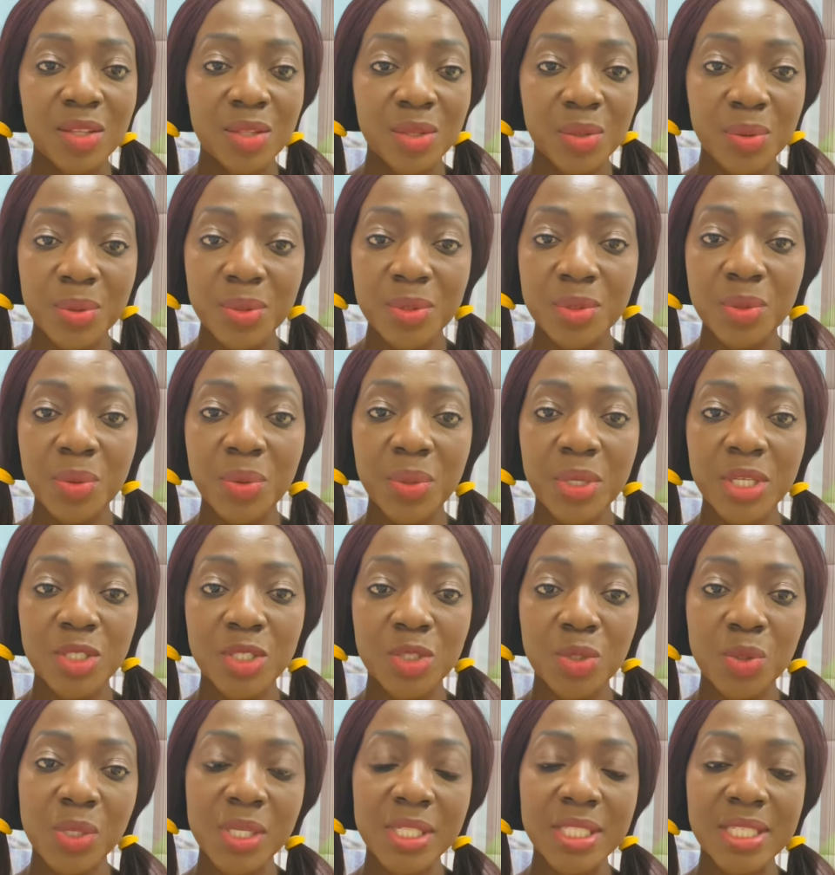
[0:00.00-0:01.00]
Those who
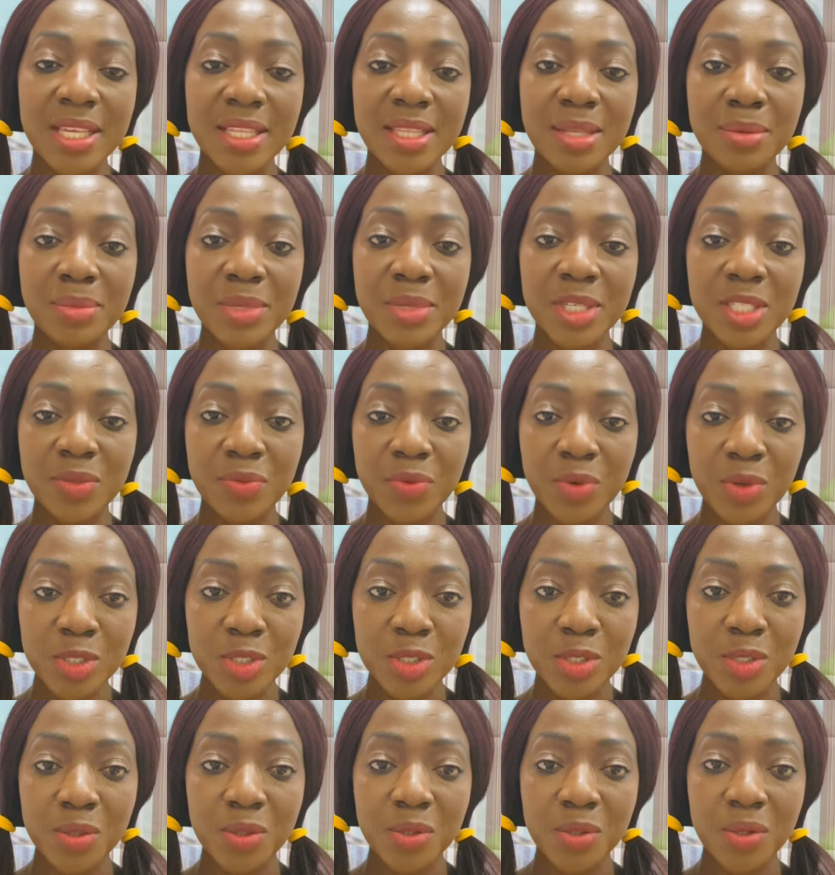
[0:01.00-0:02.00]
rejoice at the
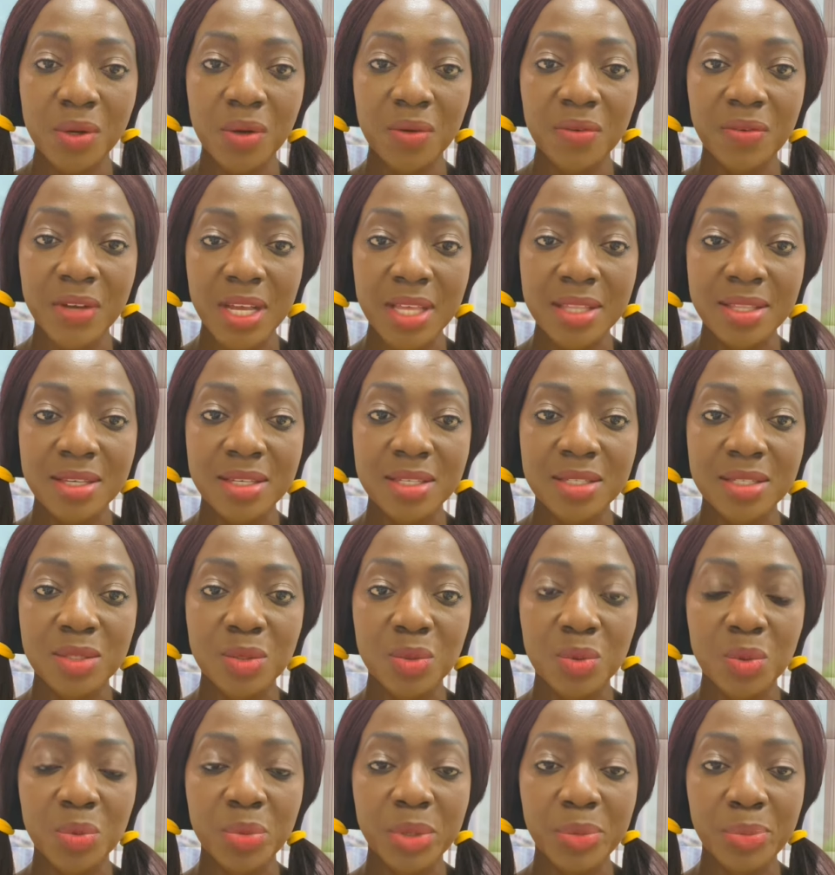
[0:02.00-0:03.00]
misfortune of others
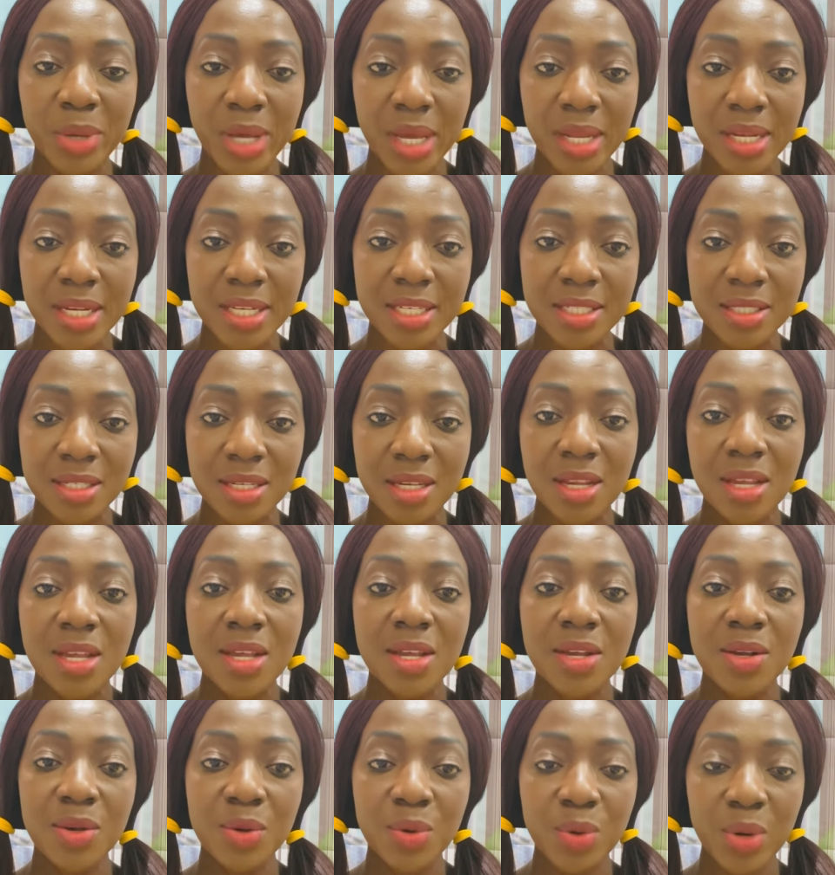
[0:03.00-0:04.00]
will be punished.
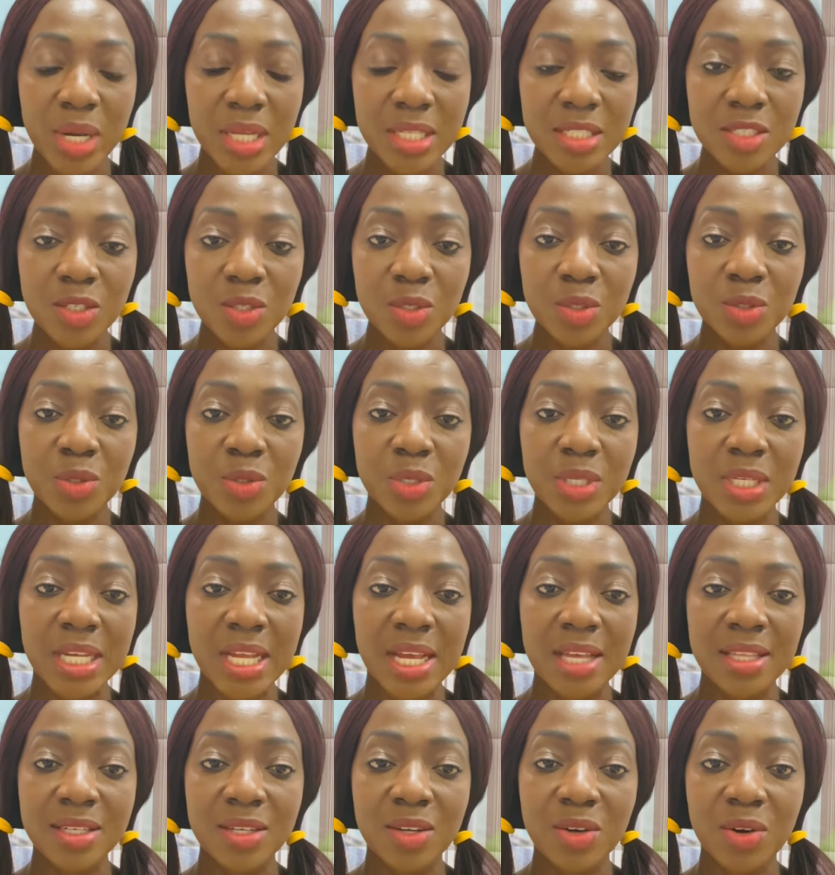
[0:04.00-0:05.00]
Grandchildren
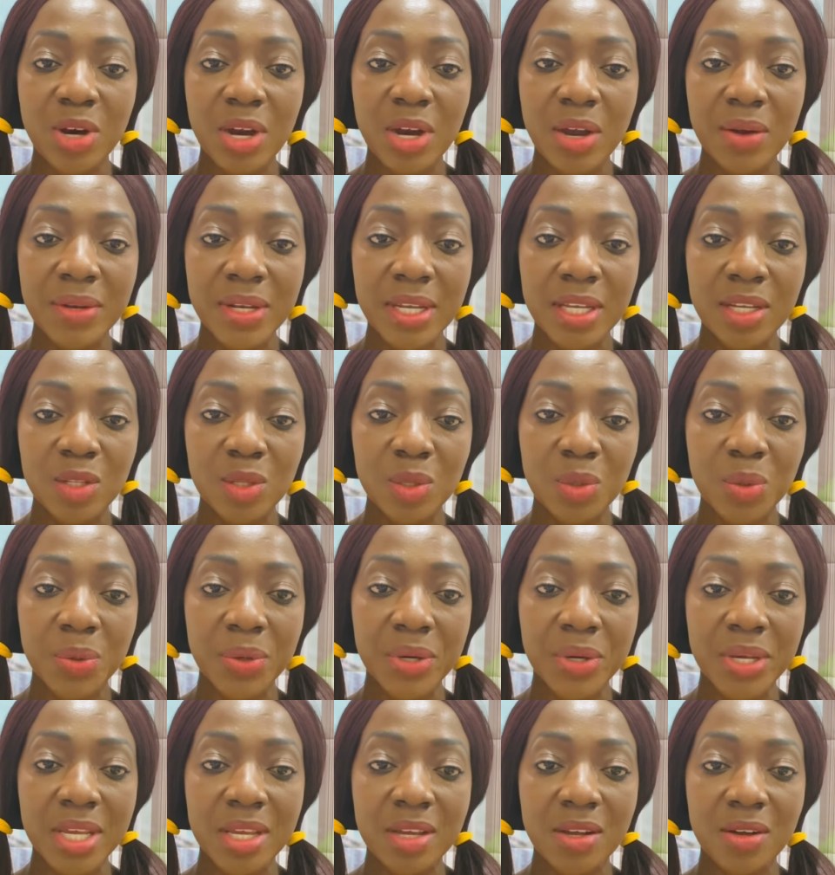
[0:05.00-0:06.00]
are the crowning
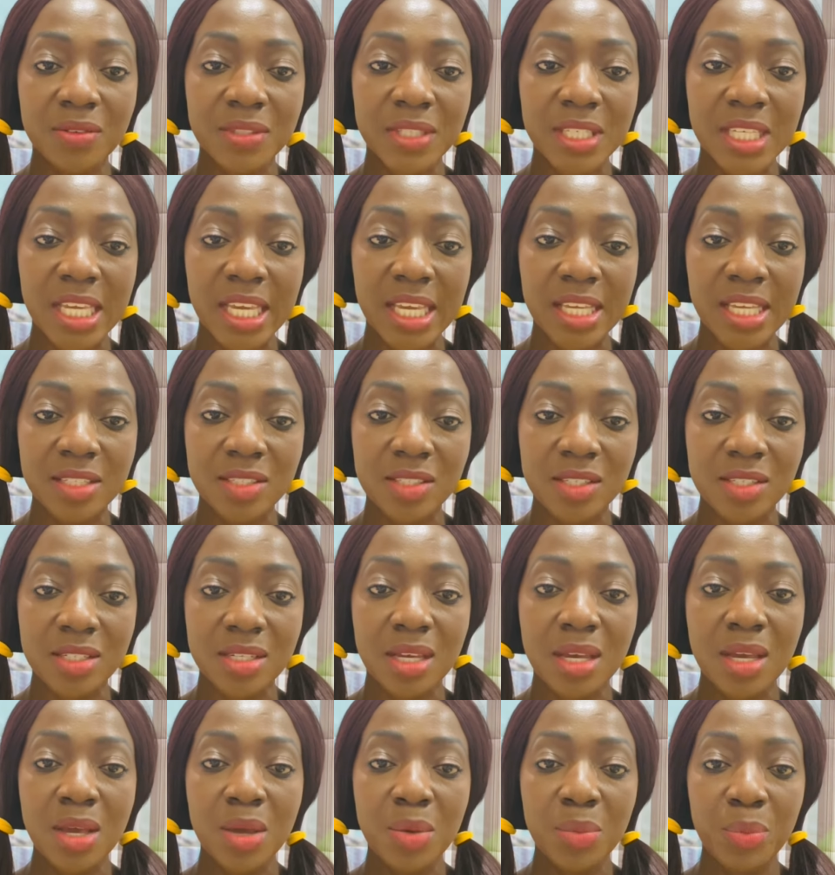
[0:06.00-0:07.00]
glory of the aged,
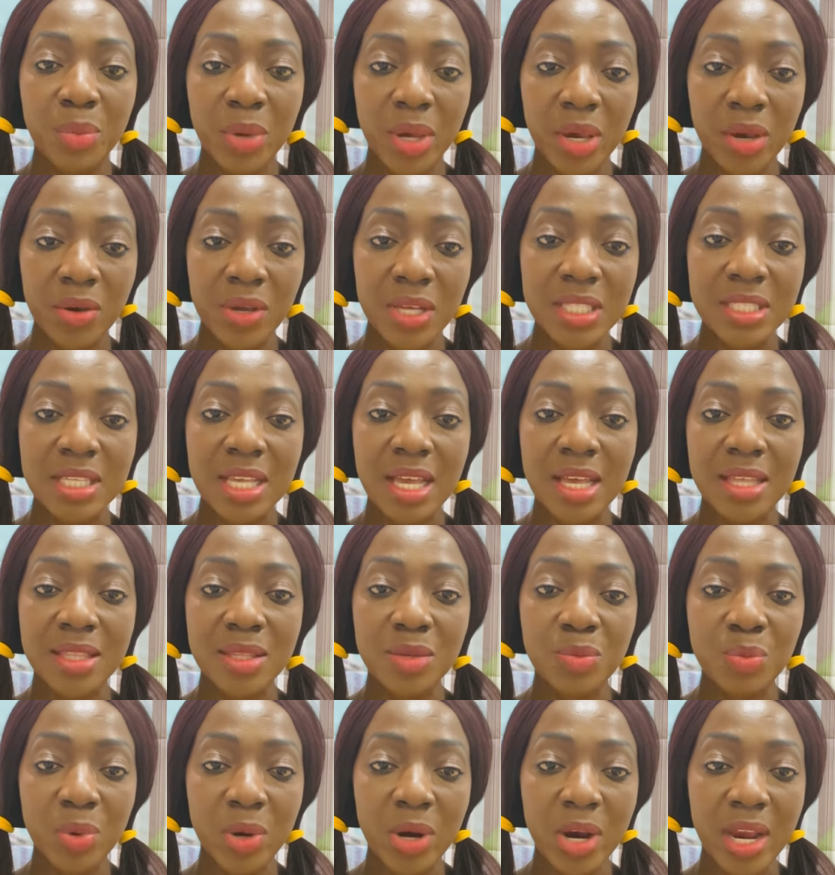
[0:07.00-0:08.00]
parents are the
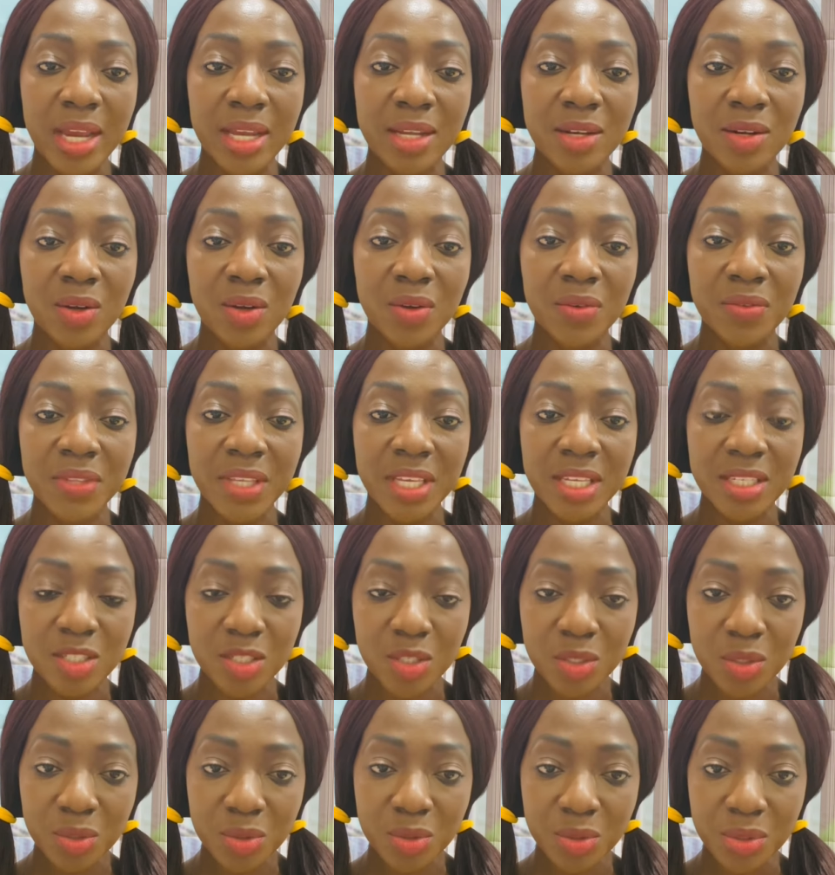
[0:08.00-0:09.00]
pride of their
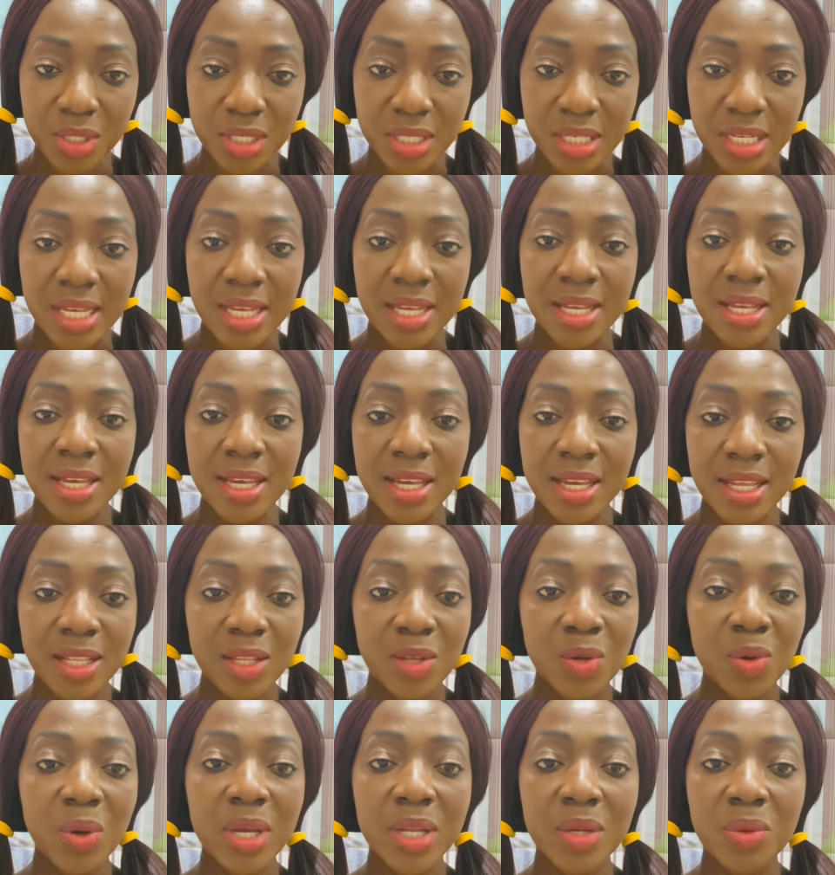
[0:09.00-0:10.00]
children.
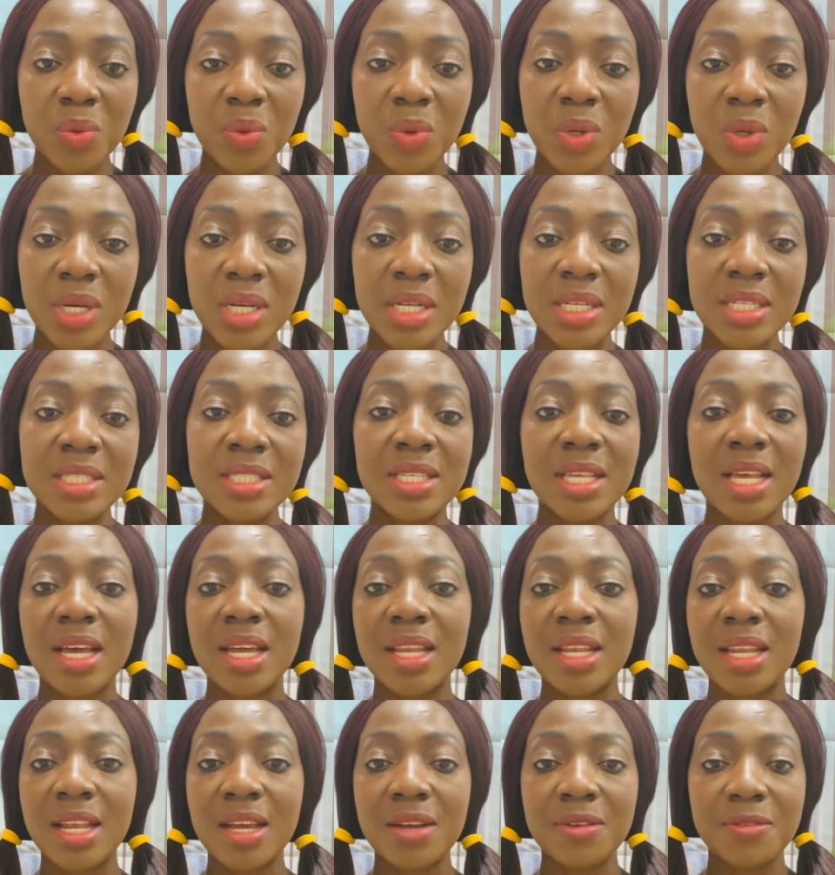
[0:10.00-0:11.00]
Eloquent words are
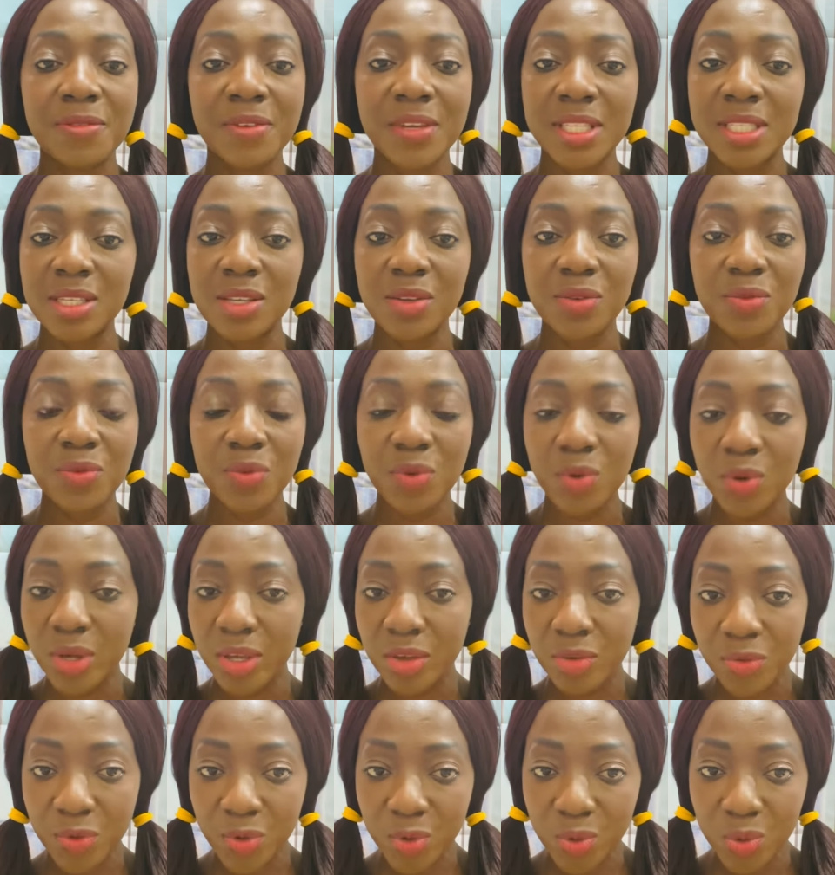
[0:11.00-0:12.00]
not fitting for
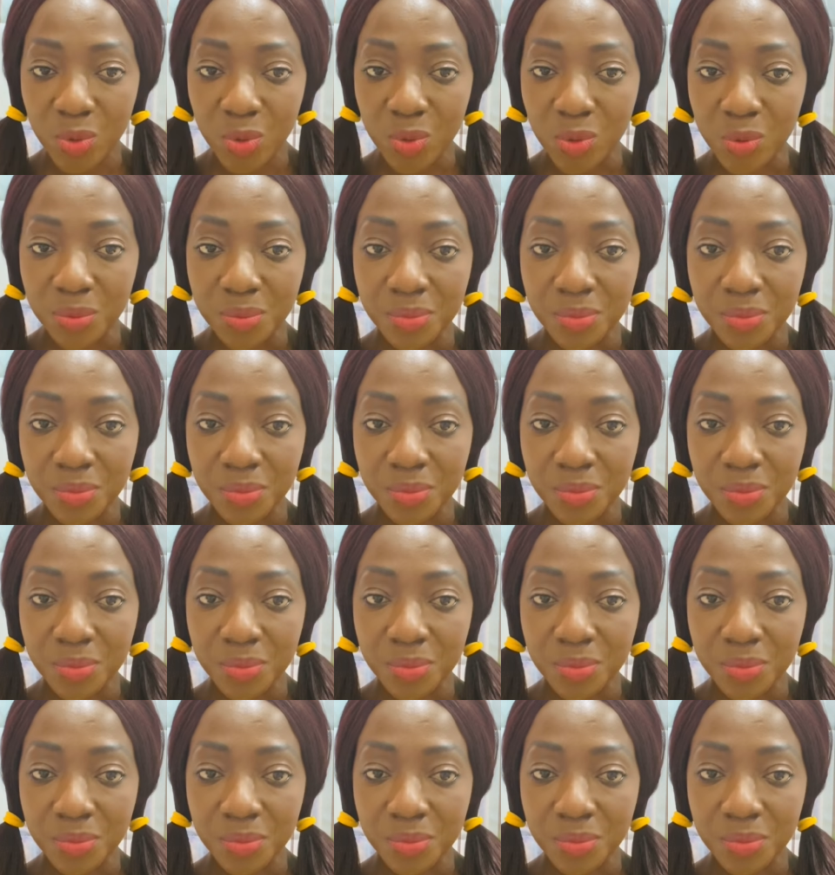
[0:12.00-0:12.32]
a fool,